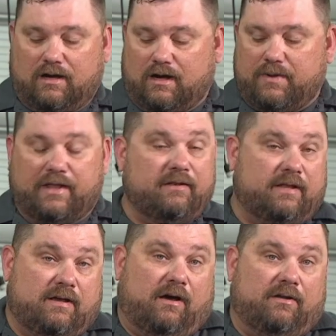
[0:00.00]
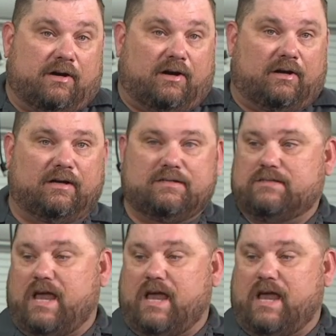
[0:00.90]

And the other cars,